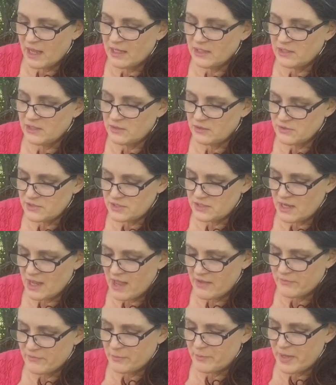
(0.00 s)
I used to
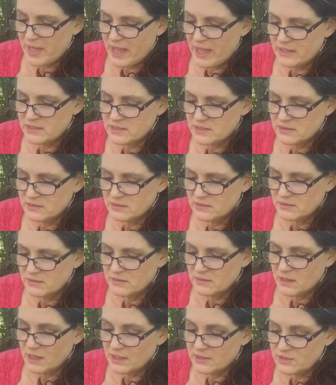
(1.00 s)
have a pet.
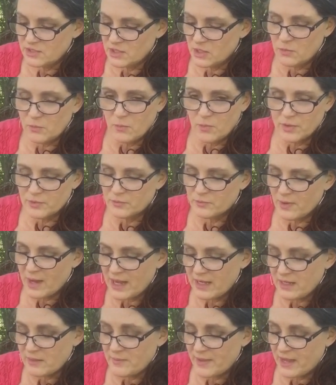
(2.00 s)
I don't want to
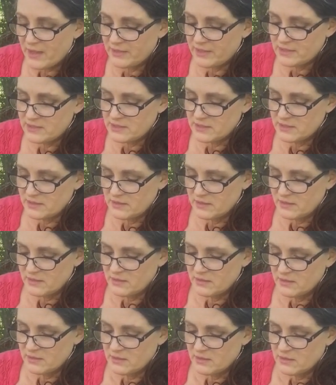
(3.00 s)
write about it.
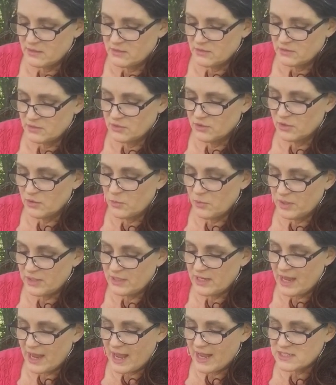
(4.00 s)
You're going
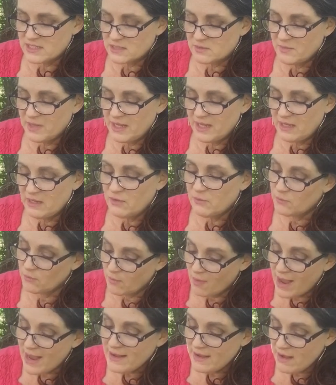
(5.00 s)
to ask me
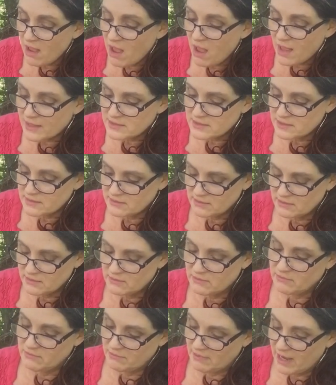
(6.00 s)
why not,
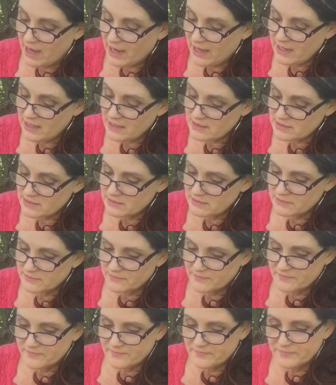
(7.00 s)
right?
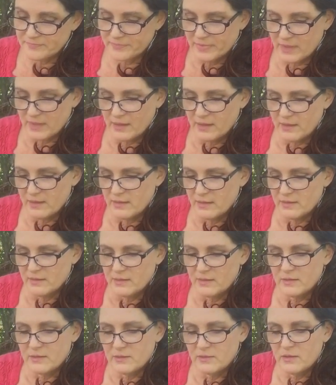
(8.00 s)

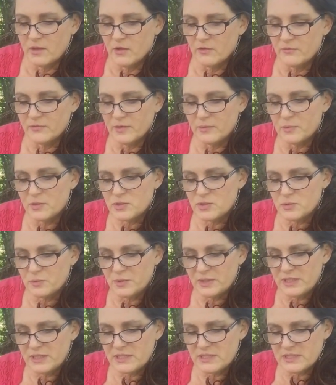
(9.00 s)
November
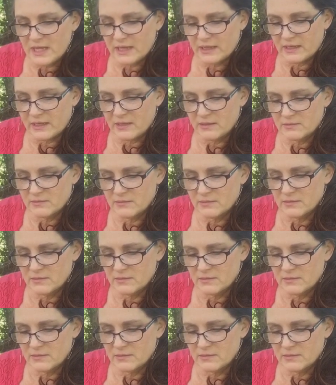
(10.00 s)
22nd.